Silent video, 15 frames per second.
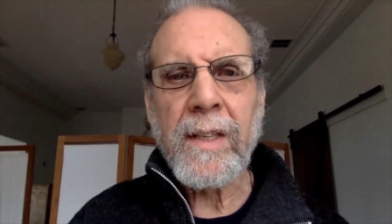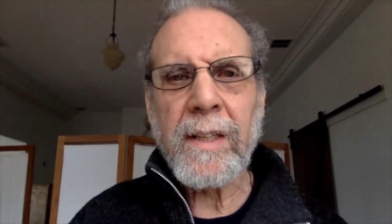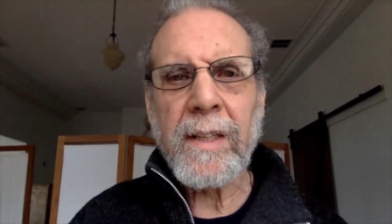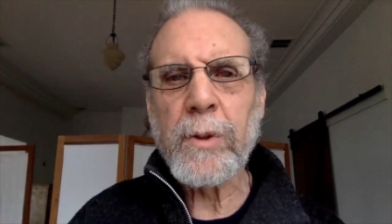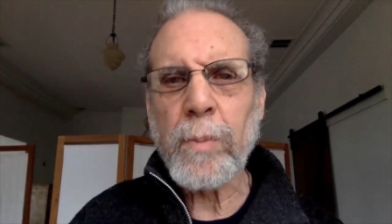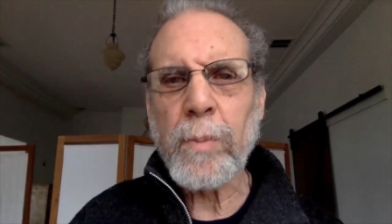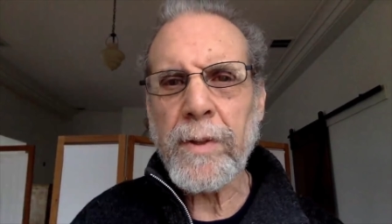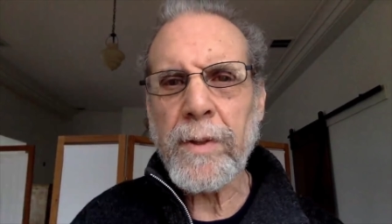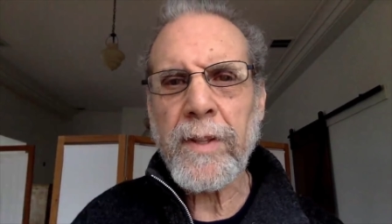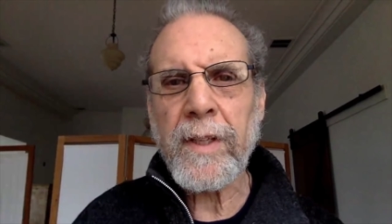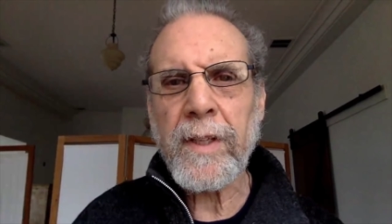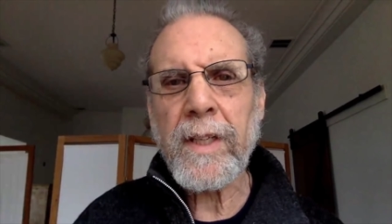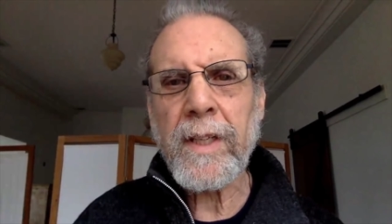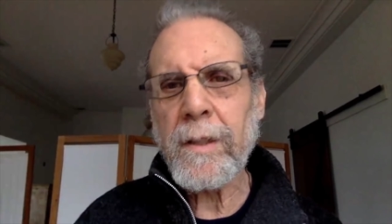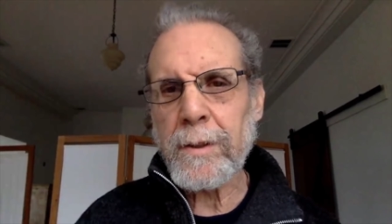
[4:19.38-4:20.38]
That was one
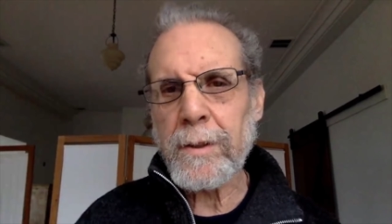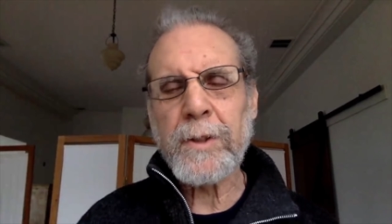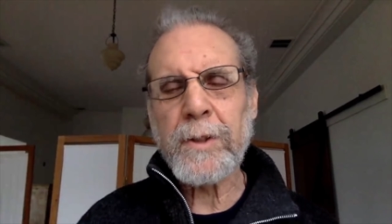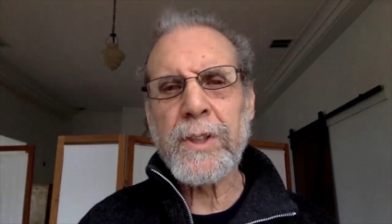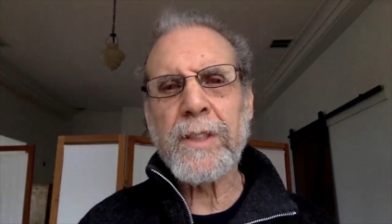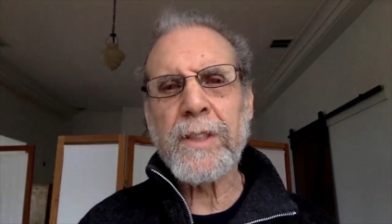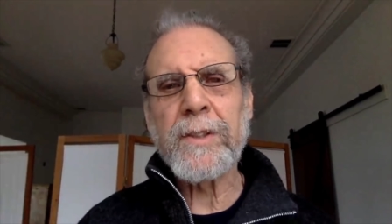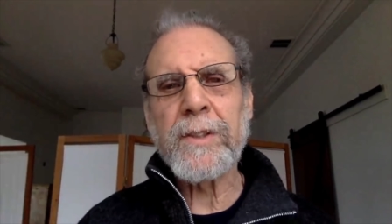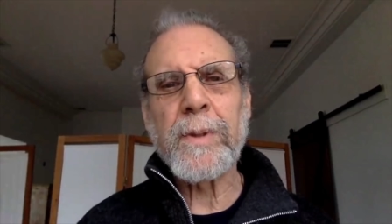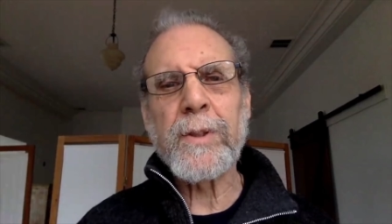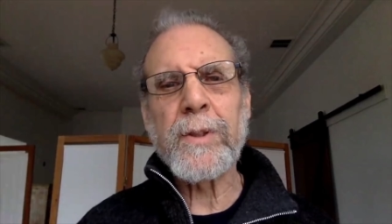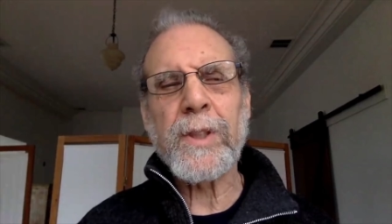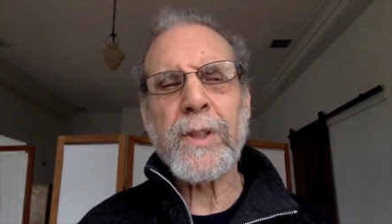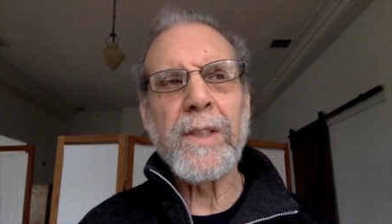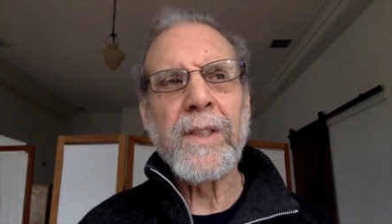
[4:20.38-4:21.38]
thing. He also said to
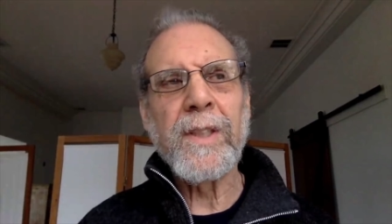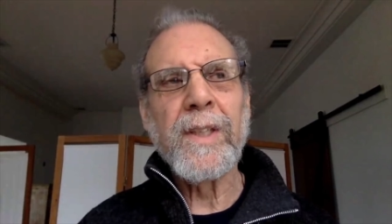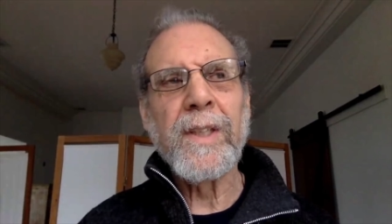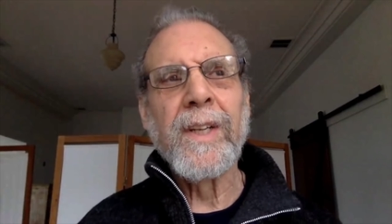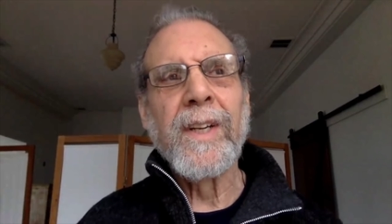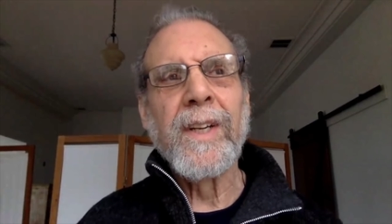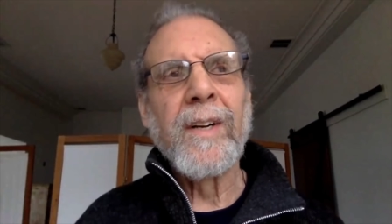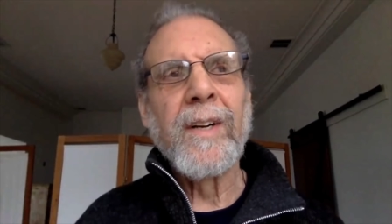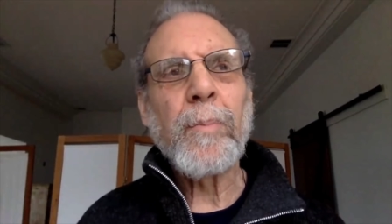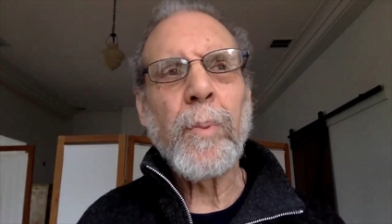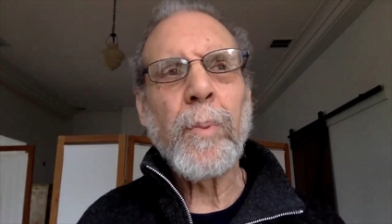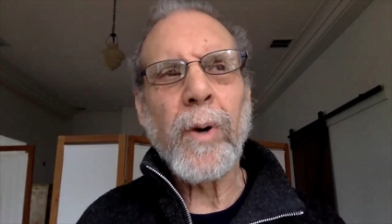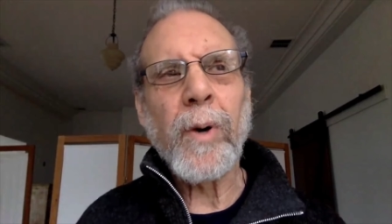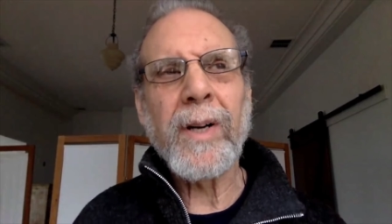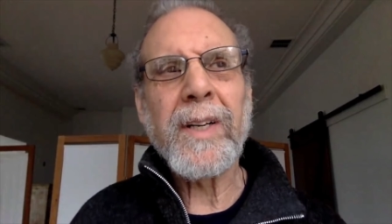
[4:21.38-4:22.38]
Richie
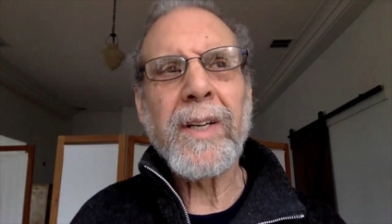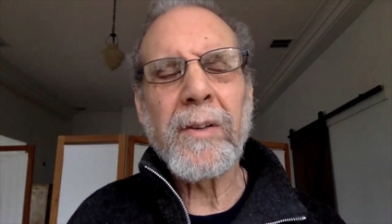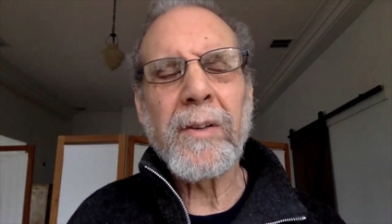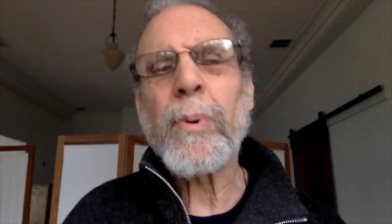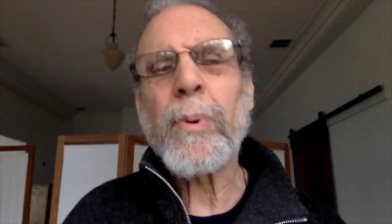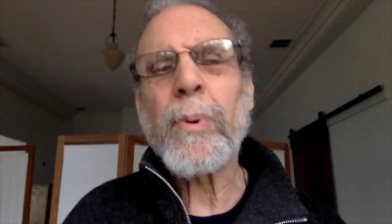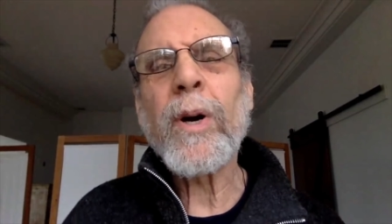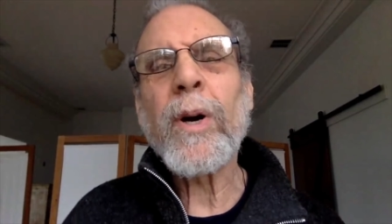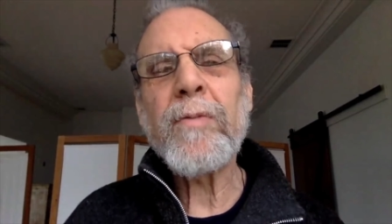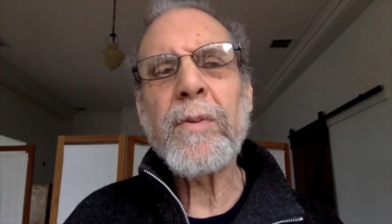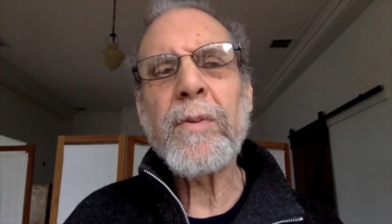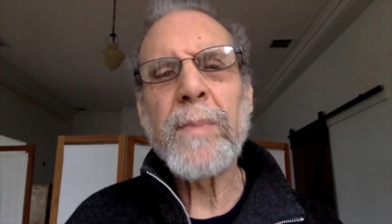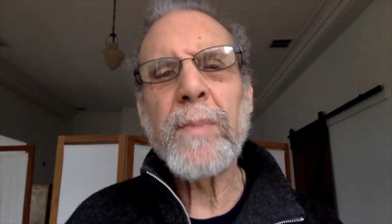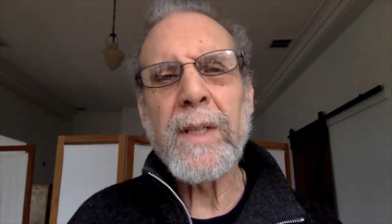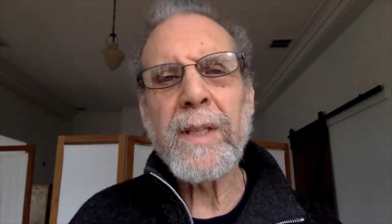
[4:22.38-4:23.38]
uh, in a
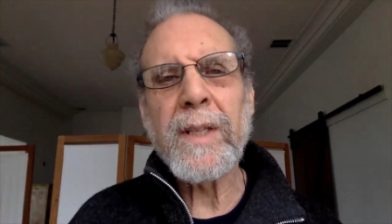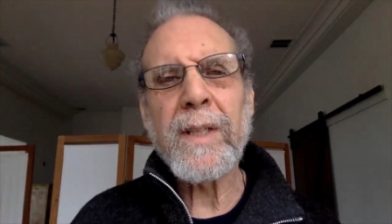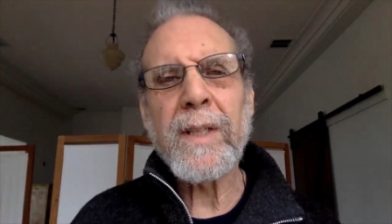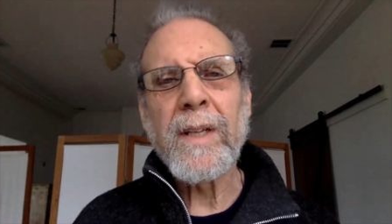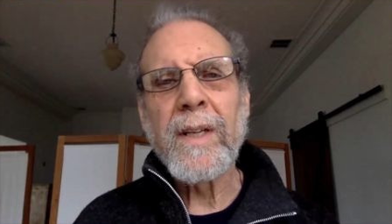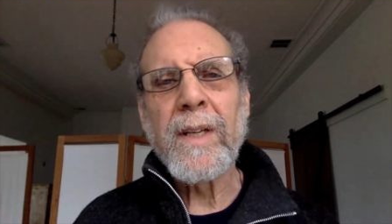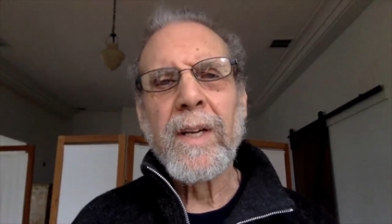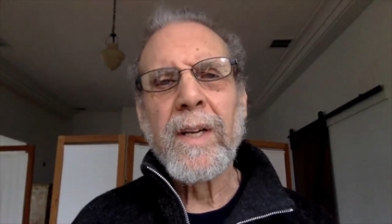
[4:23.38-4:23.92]
private meeting,